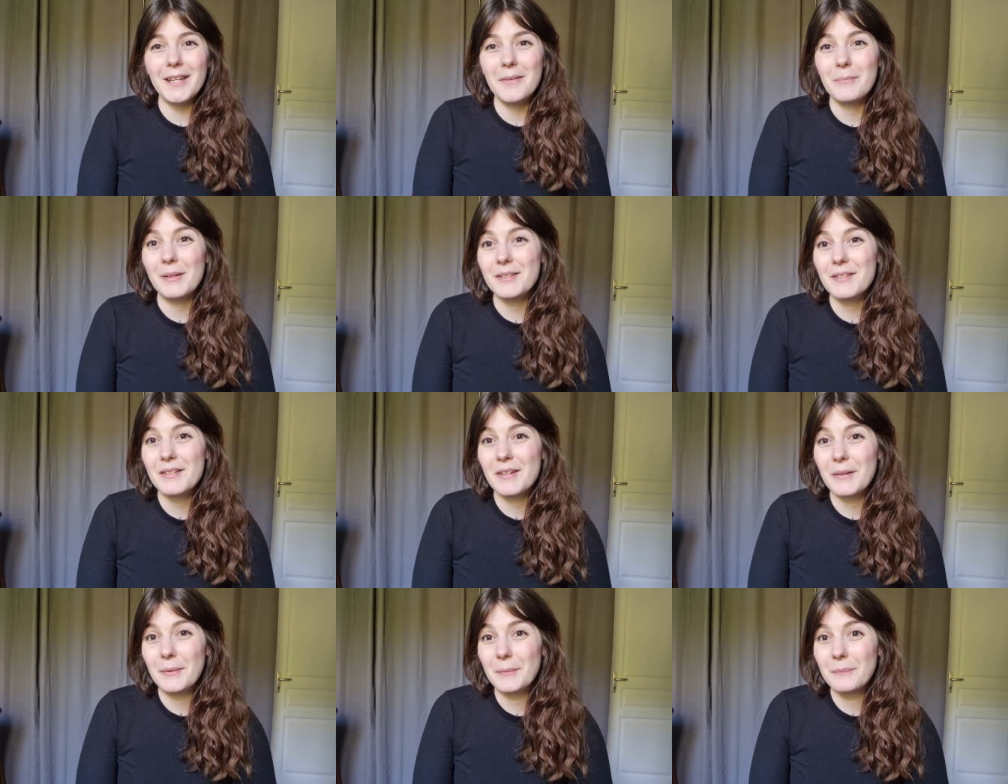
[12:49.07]
But
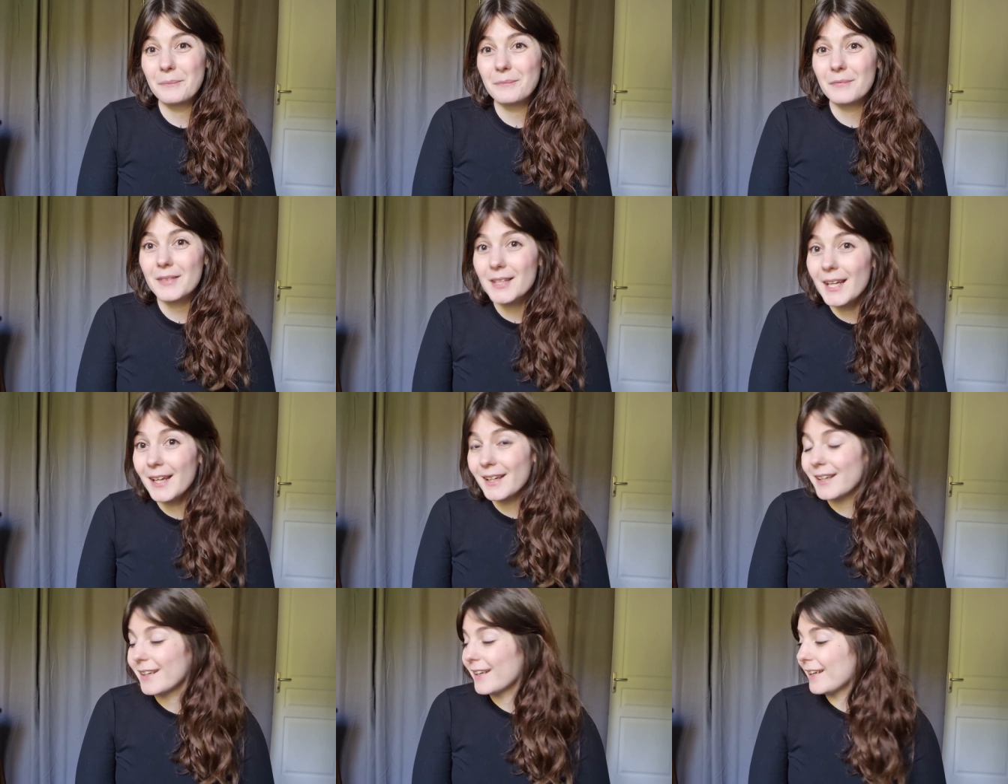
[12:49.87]

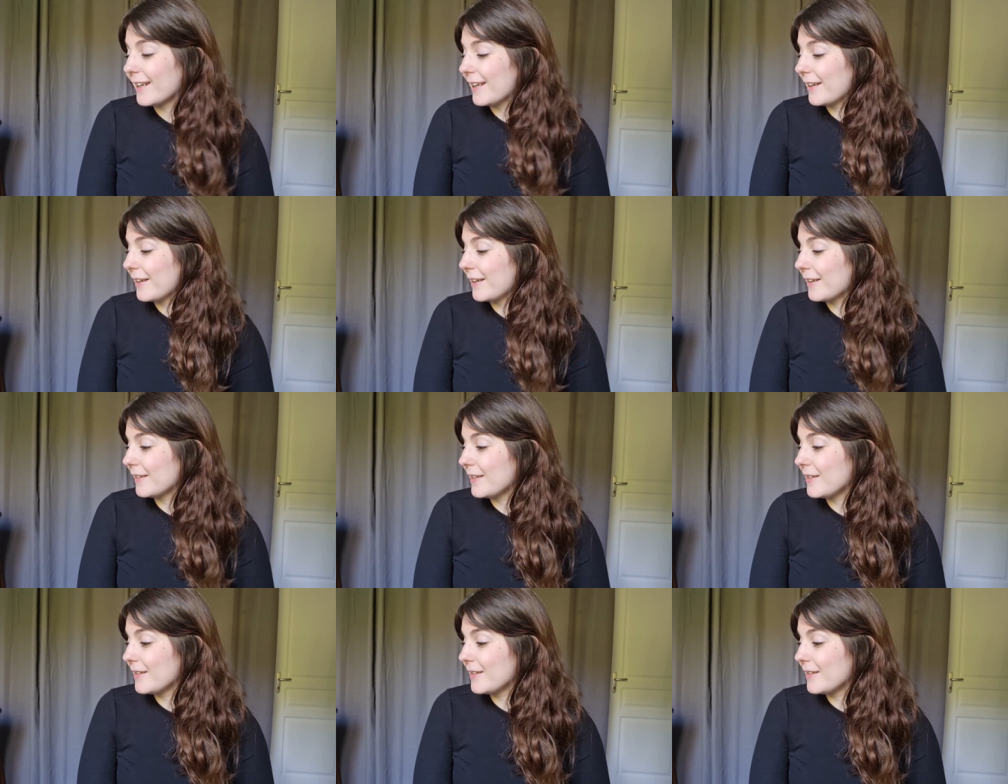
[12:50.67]
yeah,